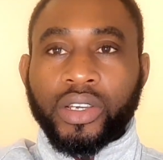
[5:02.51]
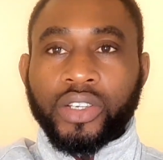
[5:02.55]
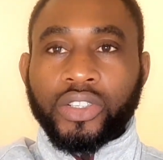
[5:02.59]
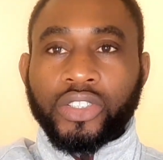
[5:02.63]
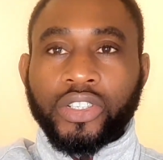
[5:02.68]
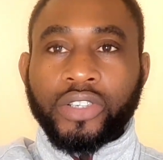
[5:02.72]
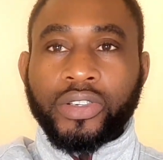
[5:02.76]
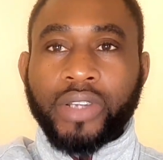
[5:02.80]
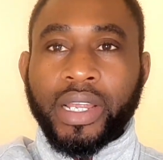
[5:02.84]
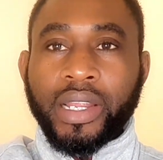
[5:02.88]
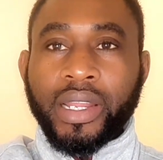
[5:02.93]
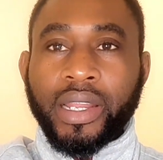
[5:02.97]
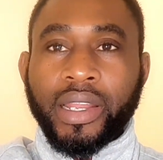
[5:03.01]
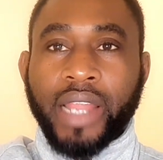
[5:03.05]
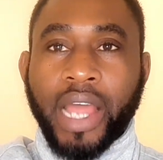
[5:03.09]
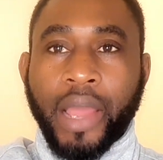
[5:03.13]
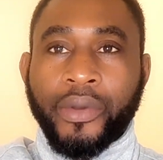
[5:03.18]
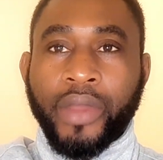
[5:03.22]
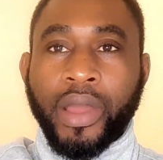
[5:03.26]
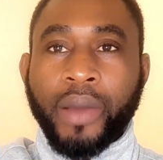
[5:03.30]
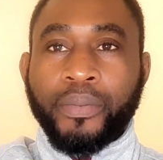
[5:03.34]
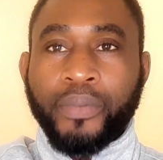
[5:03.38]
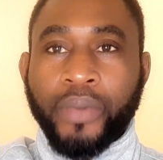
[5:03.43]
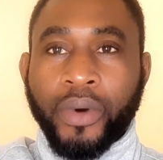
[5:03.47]
Children that
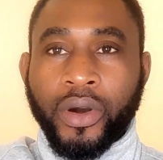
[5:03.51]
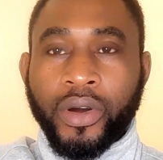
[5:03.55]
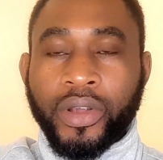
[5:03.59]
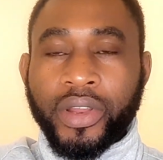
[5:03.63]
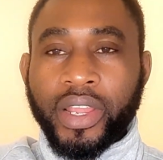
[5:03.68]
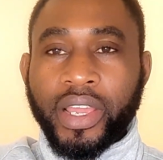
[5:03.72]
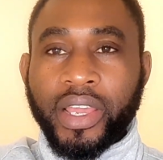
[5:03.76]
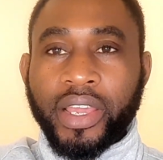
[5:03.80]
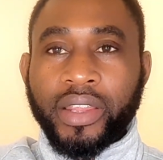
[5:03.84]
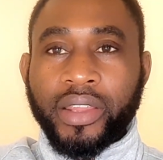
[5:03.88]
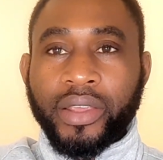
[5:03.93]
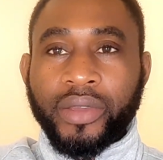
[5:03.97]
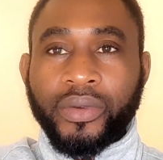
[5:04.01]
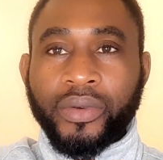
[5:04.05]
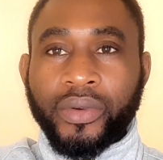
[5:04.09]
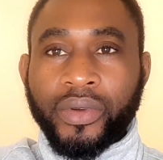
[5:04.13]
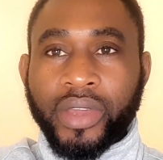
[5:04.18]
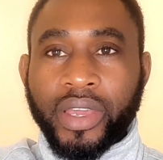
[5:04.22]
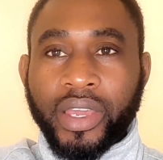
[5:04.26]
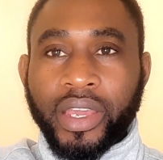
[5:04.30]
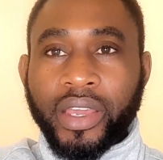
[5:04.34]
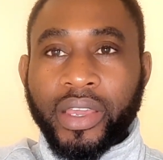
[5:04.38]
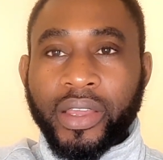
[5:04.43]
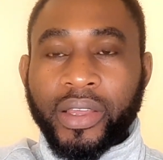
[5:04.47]
were born in the
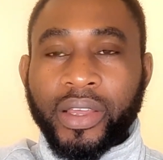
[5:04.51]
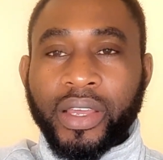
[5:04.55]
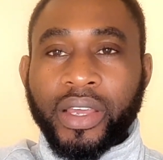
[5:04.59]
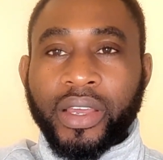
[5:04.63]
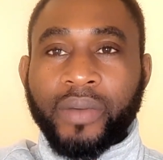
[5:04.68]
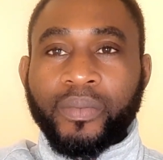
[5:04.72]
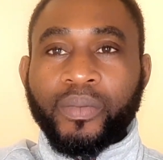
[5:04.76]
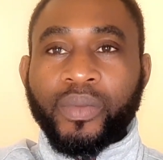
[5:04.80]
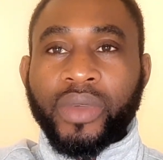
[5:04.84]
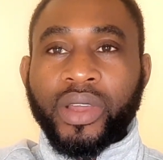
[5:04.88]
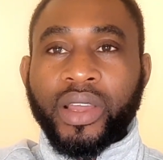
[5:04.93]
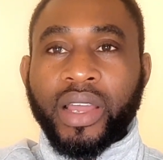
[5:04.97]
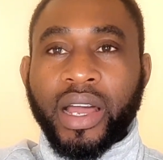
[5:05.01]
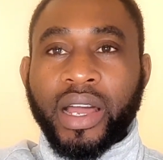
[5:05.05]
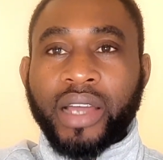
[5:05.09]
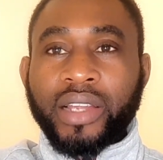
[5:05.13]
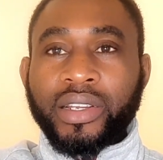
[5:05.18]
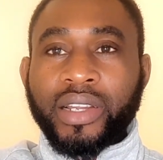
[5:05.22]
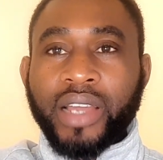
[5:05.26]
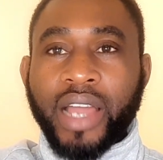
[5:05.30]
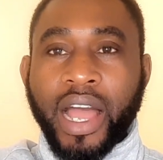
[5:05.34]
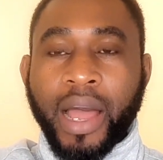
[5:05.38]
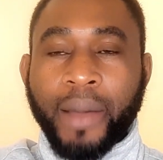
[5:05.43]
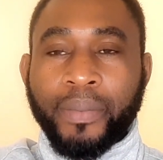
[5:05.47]
UK
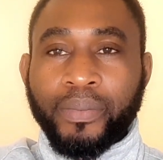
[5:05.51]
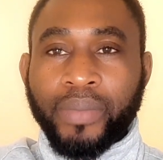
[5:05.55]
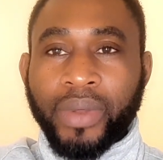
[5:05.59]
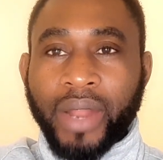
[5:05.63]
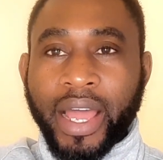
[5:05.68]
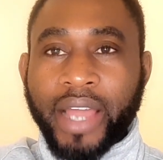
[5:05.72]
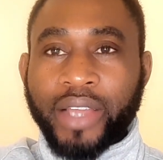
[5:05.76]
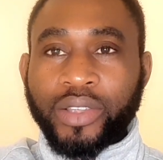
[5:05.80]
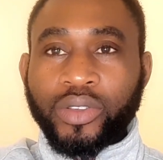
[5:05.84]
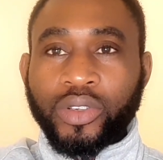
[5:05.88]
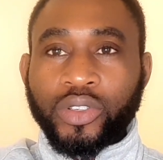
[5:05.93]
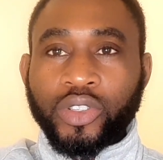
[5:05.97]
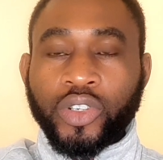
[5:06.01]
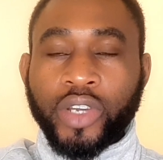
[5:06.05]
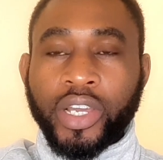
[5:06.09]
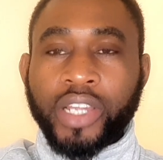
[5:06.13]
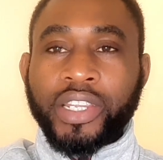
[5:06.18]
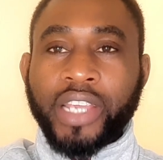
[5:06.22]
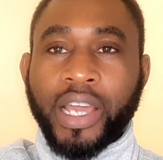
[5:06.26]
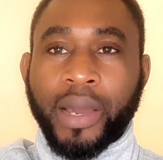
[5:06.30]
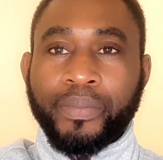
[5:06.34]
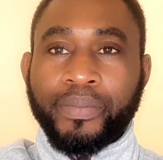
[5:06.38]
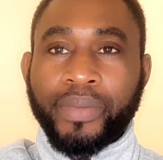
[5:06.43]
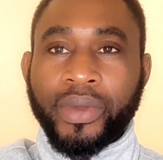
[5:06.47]
can apply to join
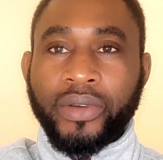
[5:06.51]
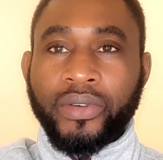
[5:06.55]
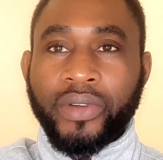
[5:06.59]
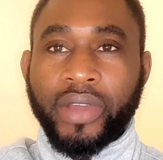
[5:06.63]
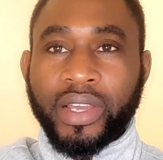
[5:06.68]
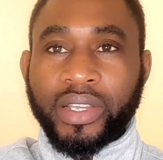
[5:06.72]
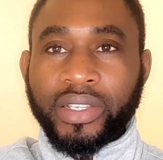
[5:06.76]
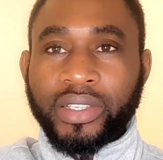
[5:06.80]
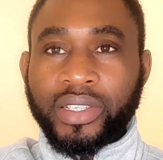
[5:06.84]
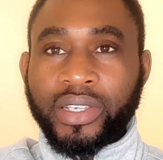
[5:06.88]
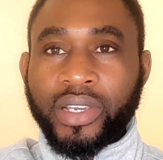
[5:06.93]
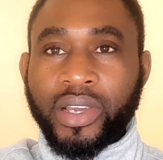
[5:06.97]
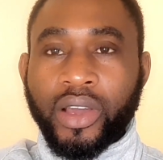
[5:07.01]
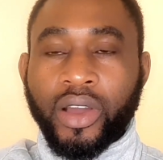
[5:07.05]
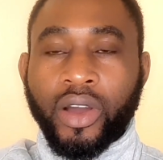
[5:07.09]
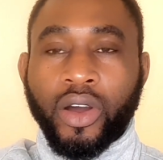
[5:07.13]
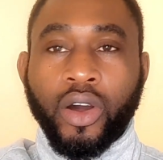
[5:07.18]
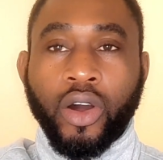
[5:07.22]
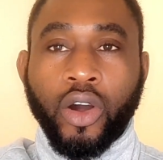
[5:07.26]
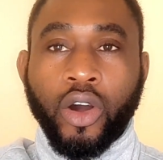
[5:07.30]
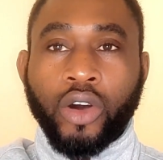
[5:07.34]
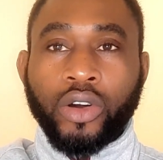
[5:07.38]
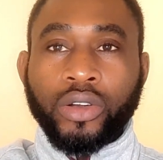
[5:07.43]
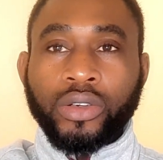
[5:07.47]
their parents
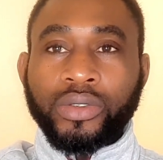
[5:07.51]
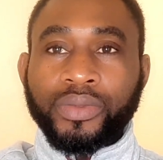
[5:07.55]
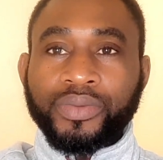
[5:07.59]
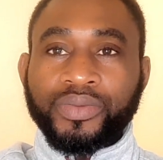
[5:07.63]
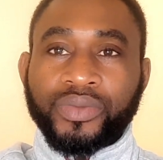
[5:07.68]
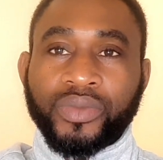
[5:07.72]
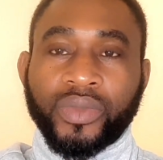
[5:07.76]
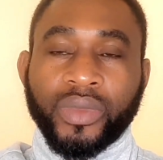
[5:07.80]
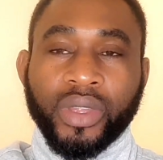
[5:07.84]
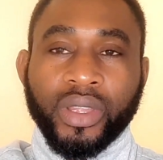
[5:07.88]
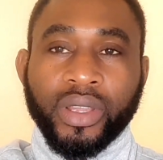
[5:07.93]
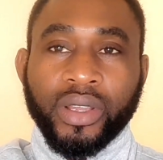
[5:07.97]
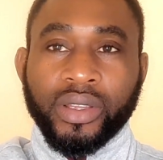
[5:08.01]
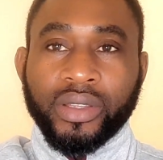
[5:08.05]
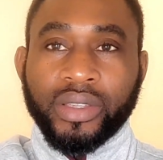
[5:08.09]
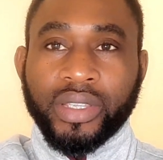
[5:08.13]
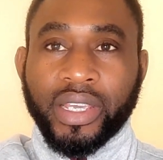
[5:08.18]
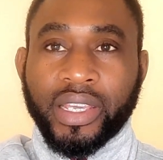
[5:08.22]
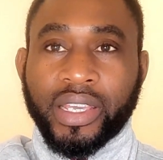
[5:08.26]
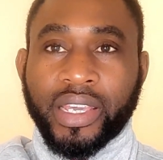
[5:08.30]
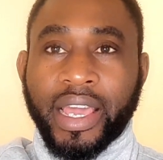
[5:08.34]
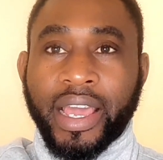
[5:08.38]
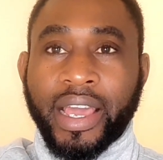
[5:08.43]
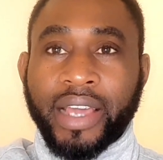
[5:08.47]
on
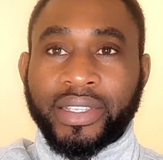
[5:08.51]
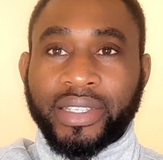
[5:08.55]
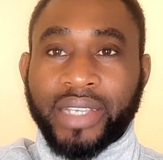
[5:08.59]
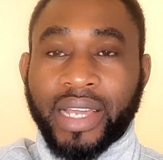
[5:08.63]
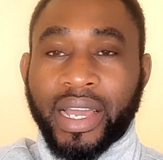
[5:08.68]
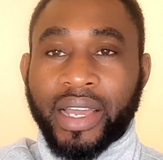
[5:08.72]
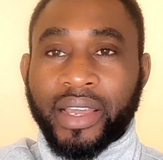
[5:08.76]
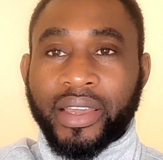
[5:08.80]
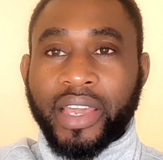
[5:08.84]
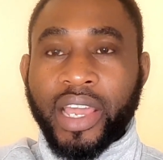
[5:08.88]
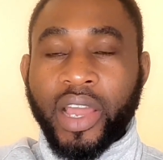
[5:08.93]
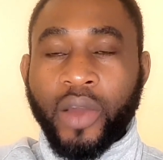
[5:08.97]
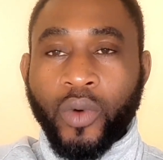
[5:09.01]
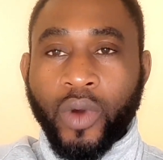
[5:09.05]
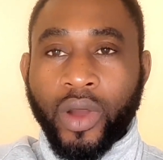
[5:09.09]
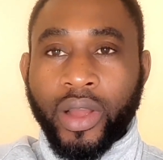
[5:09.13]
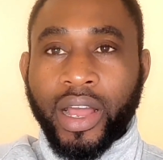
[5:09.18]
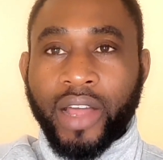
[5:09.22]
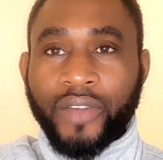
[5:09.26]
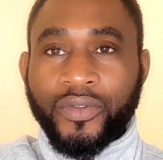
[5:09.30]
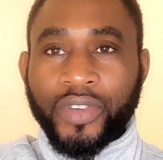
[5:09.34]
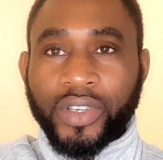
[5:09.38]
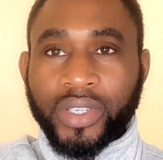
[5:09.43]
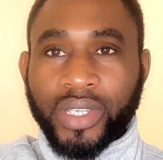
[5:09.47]
the health and care
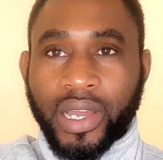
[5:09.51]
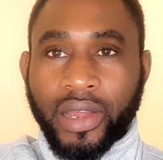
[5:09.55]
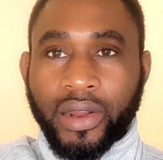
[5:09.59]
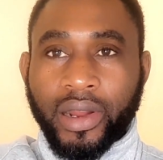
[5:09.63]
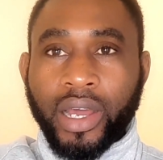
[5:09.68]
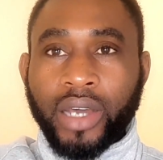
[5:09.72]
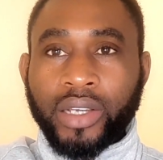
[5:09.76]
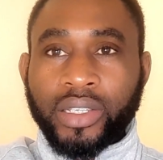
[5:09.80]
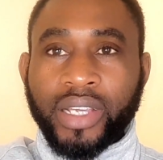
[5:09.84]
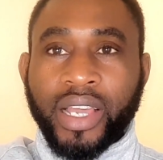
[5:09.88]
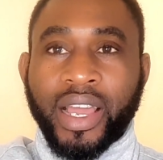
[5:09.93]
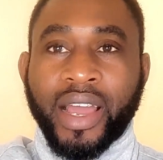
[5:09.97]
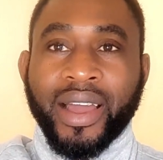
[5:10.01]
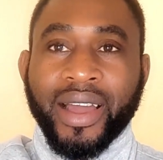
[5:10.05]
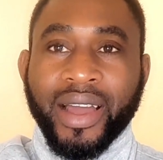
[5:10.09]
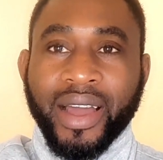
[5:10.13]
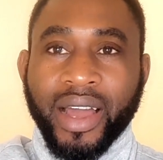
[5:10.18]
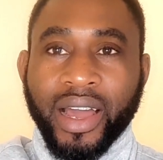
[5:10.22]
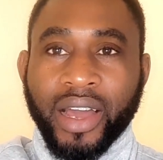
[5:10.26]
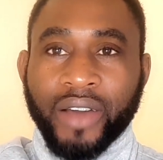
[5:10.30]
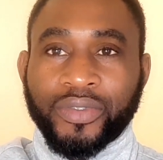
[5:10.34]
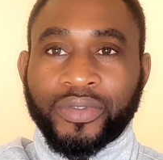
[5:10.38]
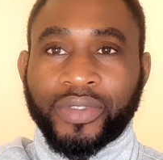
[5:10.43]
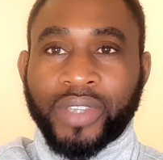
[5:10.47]
worker visa route
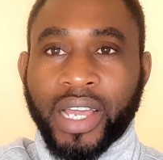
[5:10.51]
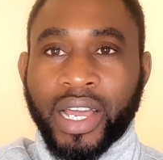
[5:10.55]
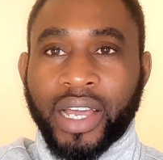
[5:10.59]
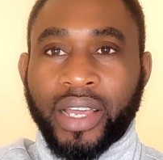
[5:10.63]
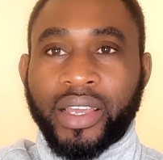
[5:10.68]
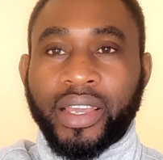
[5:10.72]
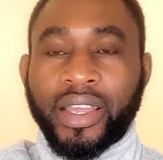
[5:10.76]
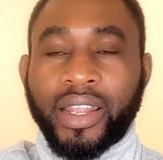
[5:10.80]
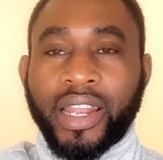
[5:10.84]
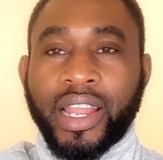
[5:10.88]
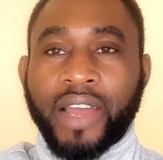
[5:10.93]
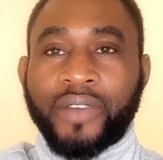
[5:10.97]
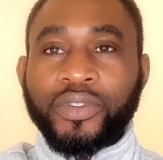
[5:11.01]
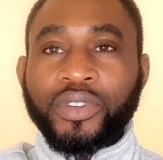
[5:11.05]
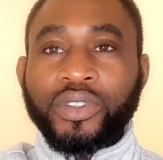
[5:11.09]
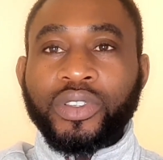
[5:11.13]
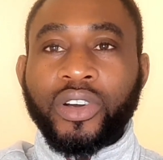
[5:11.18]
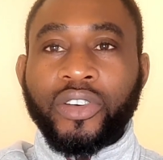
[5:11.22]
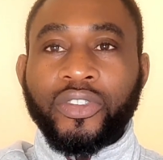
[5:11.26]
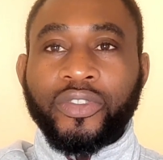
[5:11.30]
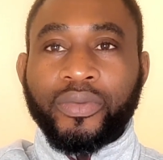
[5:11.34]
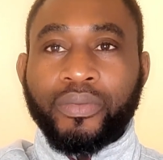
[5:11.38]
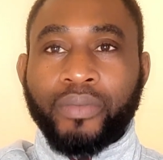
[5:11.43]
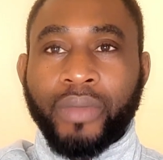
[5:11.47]
after 11th
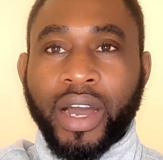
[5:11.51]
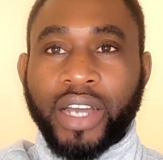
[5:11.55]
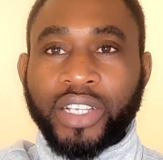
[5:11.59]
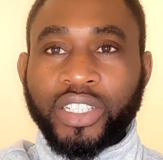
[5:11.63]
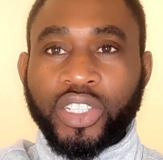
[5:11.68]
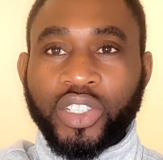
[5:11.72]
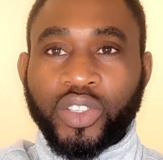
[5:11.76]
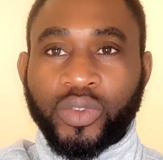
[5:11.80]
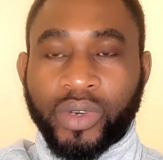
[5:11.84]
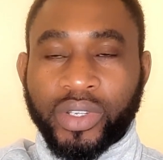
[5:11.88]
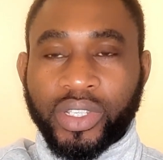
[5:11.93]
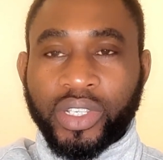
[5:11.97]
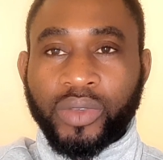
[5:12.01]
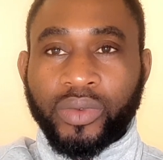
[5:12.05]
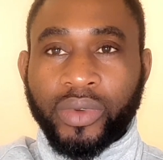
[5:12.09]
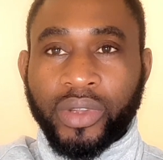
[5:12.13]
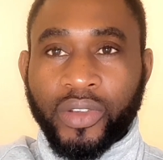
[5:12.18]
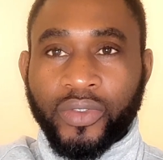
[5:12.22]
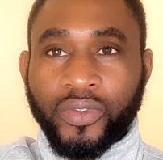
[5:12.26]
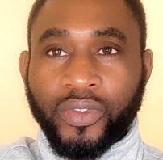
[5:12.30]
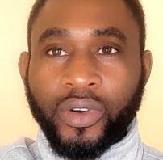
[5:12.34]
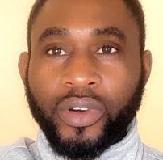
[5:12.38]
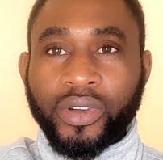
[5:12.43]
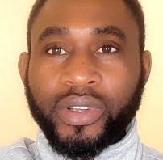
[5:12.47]
of March
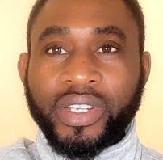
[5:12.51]
2024.